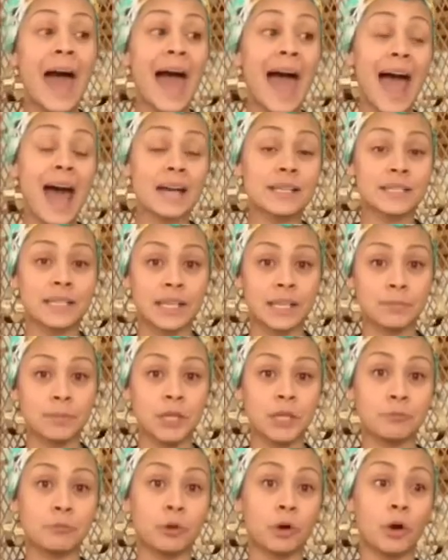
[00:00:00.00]
asking
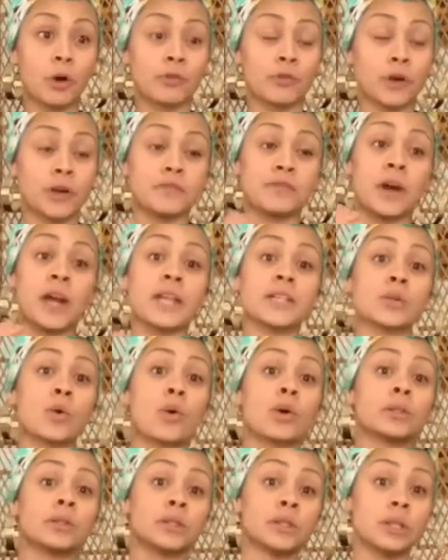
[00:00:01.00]
people for advice
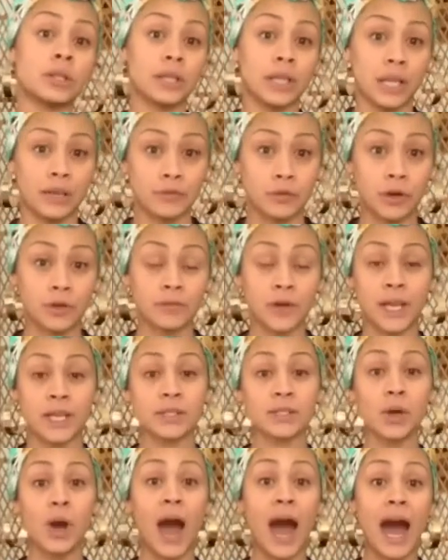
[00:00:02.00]
or looking for
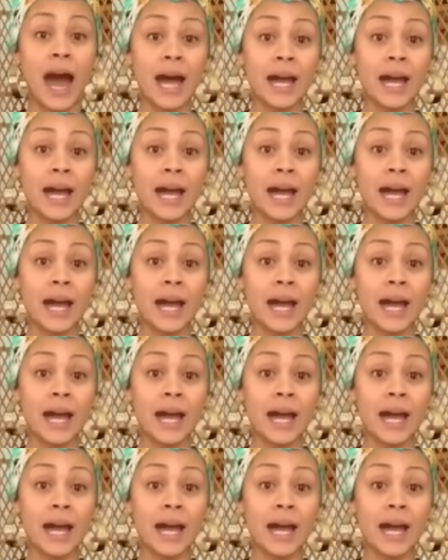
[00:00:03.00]
advice? So